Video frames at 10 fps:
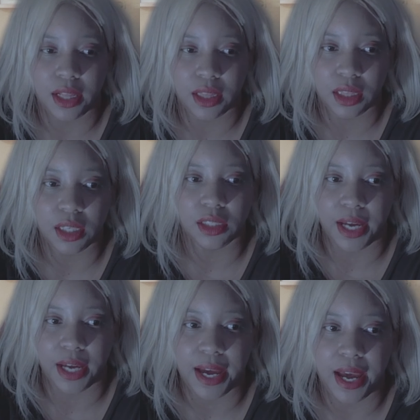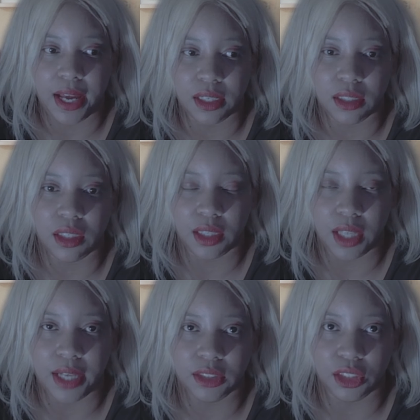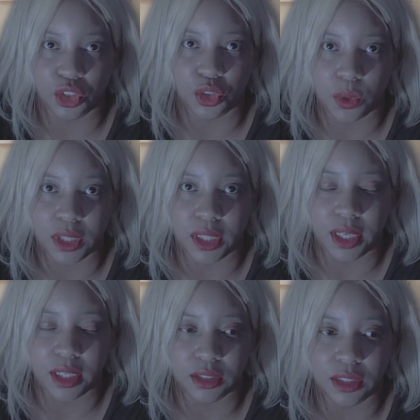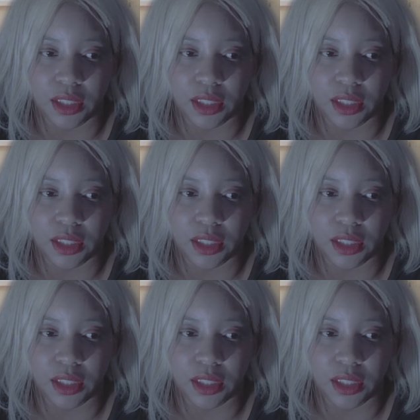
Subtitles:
I think that had a lot to do with it.